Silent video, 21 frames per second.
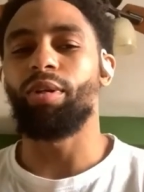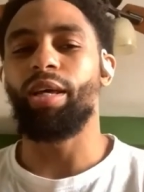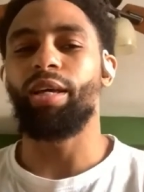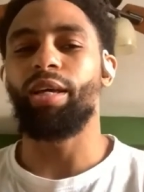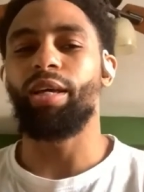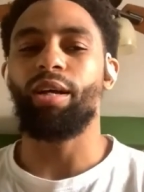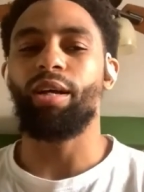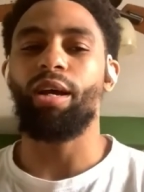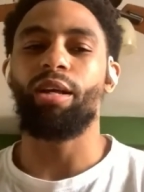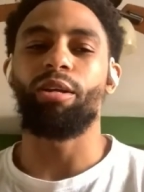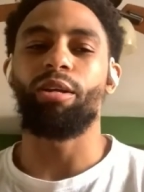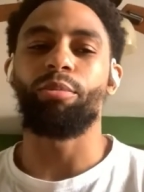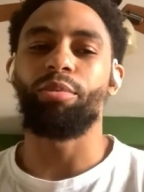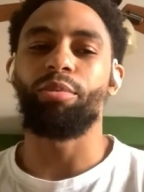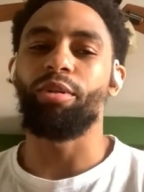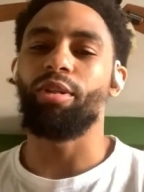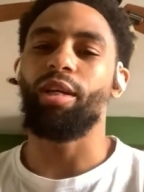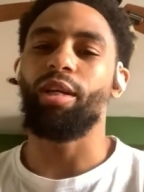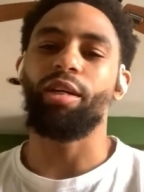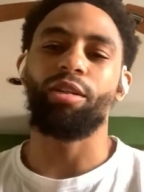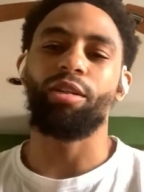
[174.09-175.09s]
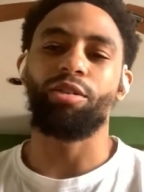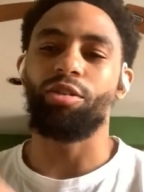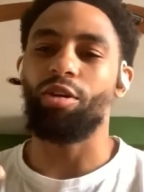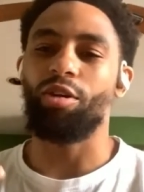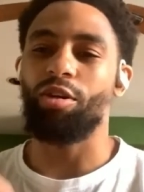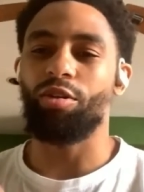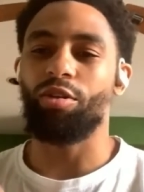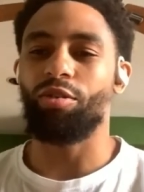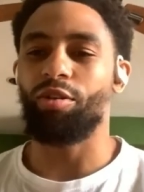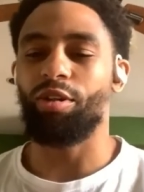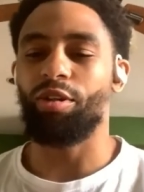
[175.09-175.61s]
that kind of put like a
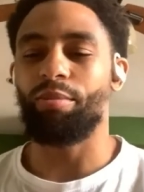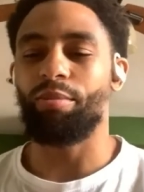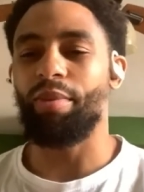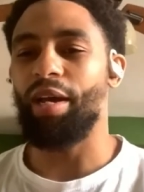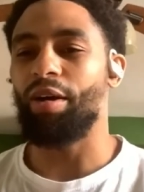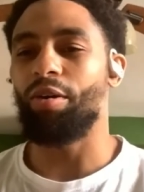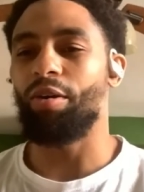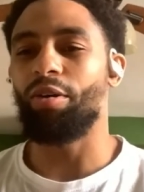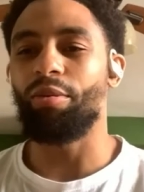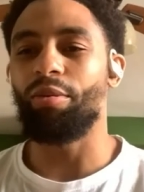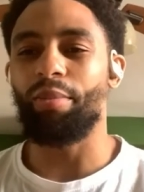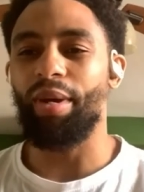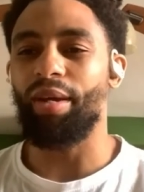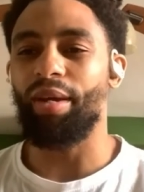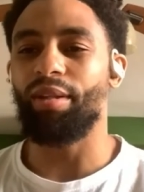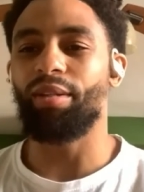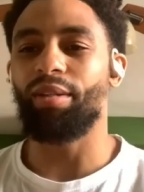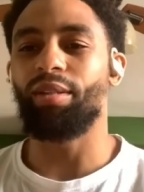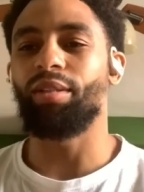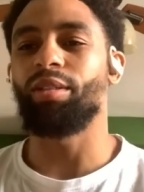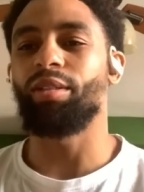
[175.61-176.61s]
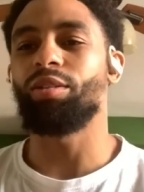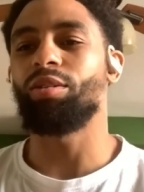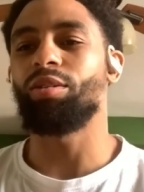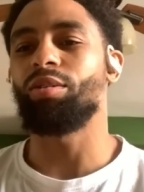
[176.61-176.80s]
target on your back automatically.